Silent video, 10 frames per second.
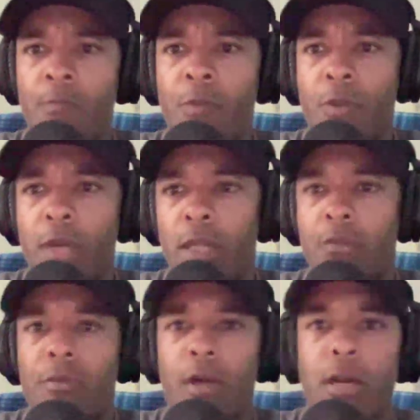we got to
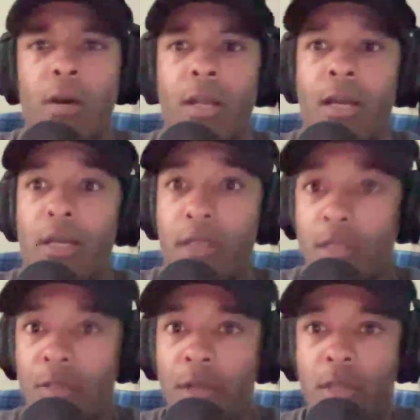find out a lot of things
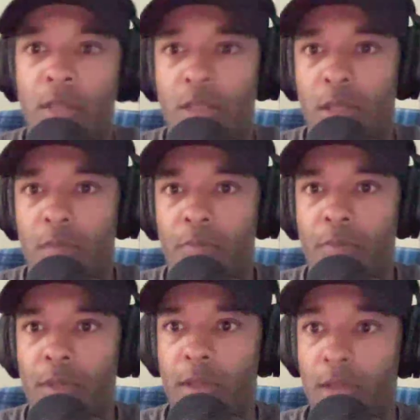about this team
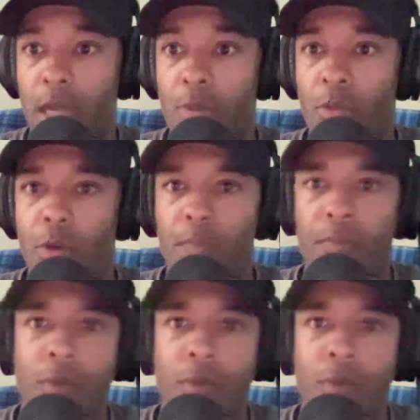in game one.